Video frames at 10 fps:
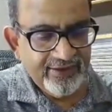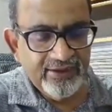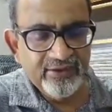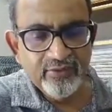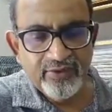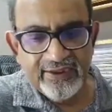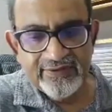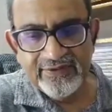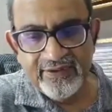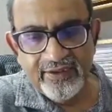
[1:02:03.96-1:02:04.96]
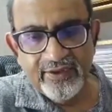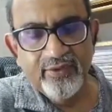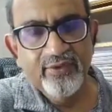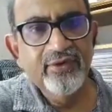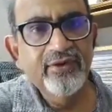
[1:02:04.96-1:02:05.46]
in today's
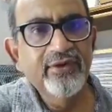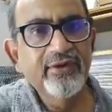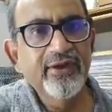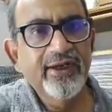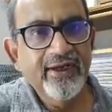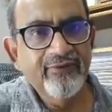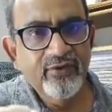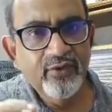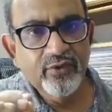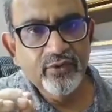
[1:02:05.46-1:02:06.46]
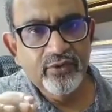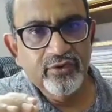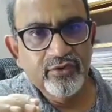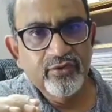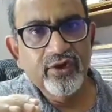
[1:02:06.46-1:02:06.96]
scenario have no role.
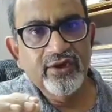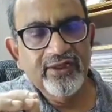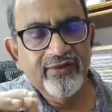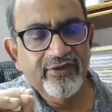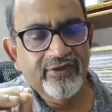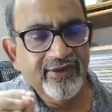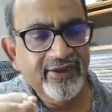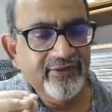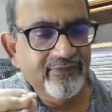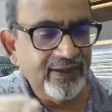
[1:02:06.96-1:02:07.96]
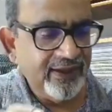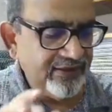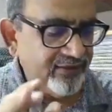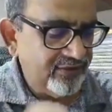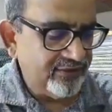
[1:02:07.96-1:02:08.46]
Do not ever try a
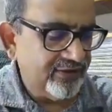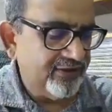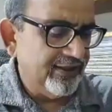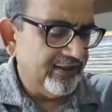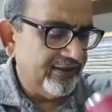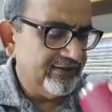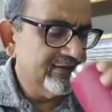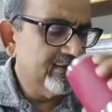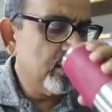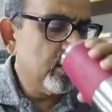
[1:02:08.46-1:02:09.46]
blind urethral dilatation.